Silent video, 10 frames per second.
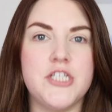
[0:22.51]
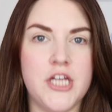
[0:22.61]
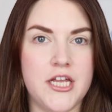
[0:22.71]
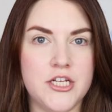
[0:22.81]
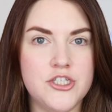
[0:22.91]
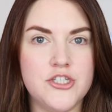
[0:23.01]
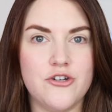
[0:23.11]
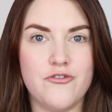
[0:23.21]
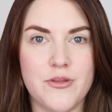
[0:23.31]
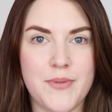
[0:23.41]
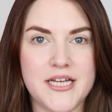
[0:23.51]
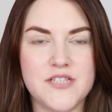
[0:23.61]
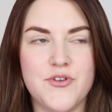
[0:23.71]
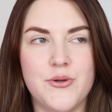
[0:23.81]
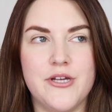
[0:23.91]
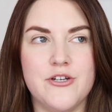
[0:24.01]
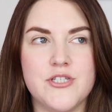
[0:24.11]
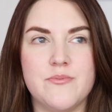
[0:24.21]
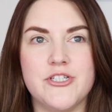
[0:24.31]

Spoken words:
changed over the past few years,